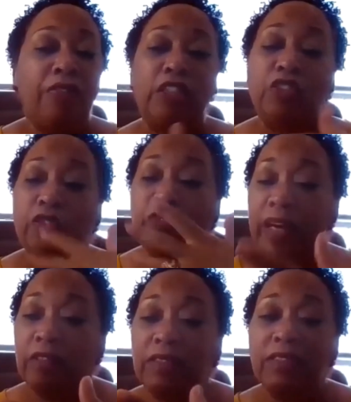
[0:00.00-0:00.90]
that you
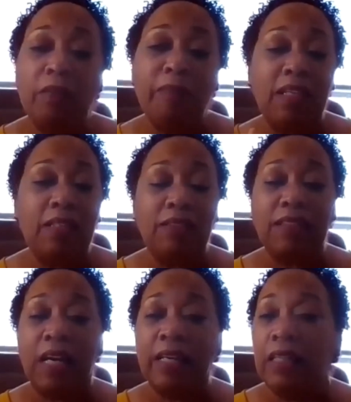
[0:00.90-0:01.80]
found some
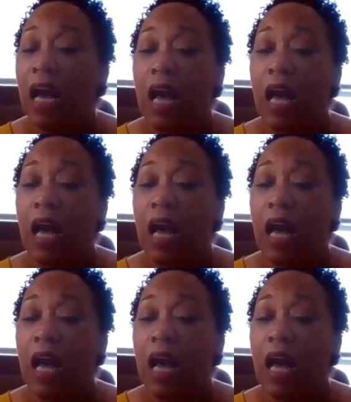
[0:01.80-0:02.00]
insight.